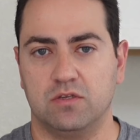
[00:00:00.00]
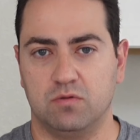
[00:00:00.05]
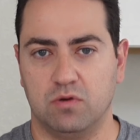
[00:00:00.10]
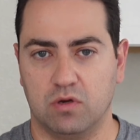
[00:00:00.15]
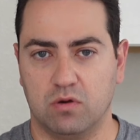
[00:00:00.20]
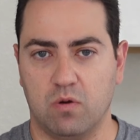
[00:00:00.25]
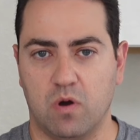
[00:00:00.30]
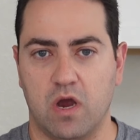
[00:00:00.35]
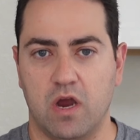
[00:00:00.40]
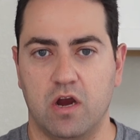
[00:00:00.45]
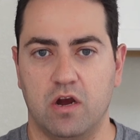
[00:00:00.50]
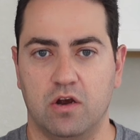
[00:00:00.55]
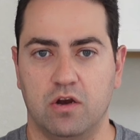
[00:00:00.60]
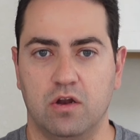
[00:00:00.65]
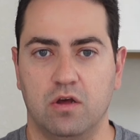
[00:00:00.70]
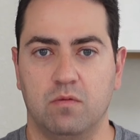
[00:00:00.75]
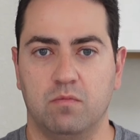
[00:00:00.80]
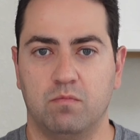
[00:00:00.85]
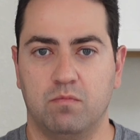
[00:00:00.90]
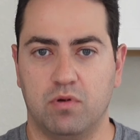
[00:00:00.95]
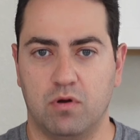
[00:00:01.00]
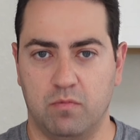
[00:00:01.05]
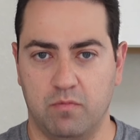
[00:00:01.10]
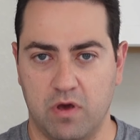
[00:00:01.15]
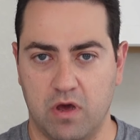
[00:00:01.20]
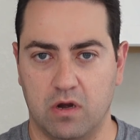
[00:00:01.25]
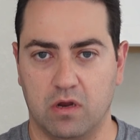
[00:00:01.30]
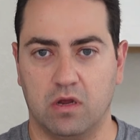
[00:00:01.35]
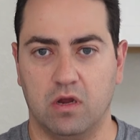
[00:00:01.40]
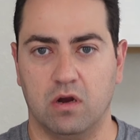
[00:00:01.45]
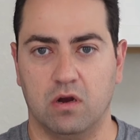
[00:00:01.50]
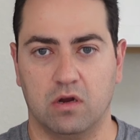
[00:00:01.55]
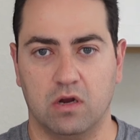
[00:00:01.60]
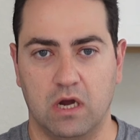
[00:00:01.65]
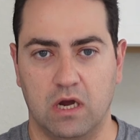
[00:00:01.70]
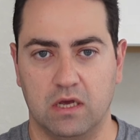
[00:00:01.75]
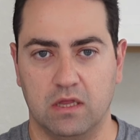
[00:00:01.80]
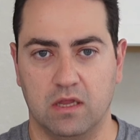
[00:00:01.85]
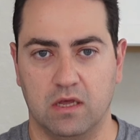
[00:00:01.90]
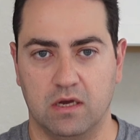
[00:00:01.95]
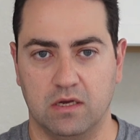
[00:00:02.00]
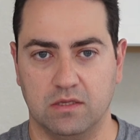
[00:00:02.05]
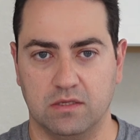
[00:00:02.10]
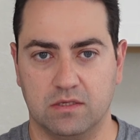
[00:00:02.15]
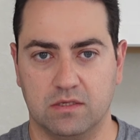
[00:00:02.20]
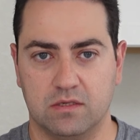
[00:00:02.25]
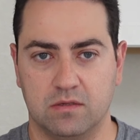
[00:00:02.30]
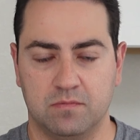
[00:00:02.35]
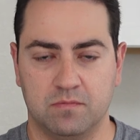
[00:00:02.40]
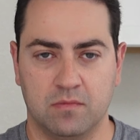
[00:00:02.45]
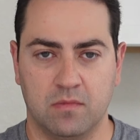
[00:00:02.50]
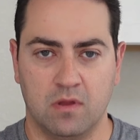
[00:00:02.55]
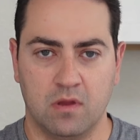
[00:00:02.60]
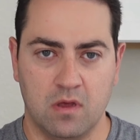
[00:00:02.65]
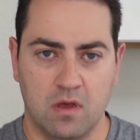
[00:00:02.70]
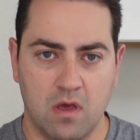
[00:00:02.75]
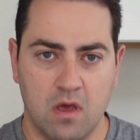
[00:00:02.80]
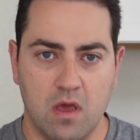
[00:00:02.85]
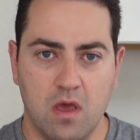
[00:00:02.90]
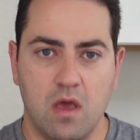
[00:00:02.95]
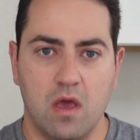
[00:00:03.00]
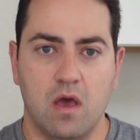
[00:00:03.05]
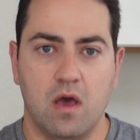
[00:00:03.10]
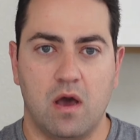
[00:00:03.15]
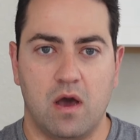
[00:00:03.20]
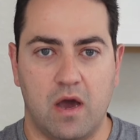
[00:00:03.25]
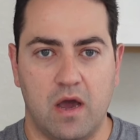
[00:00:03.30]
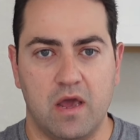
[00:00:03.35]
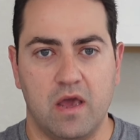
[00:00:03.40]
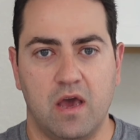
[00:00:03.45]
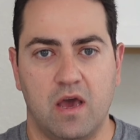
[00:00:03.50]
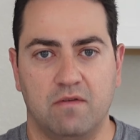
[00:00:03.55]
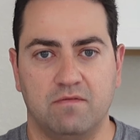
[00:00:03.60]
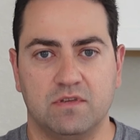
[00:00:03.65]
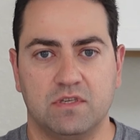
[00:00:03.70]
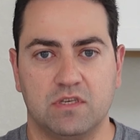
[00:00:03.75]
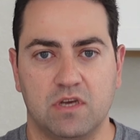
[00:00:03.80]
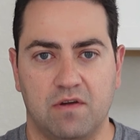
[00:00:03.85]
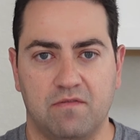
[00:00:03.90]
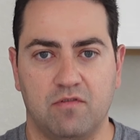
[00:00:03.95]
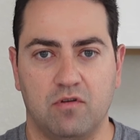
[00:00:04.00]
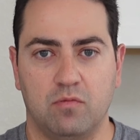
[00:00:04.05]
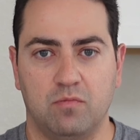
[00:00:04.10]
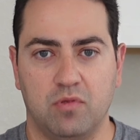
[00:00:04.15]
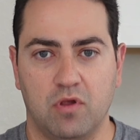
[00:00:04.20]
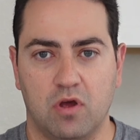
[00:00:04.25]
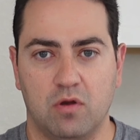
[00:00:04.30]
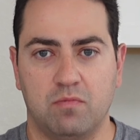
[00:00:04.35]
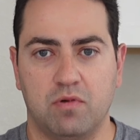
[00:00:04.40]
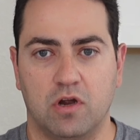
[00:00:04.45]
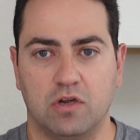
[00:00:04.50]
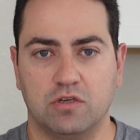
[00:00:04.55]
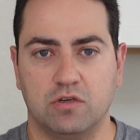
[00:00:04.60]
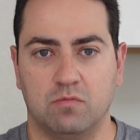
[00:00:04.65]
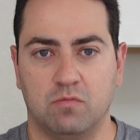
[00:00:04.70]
required per Medicare guidelines. I have several blood pressure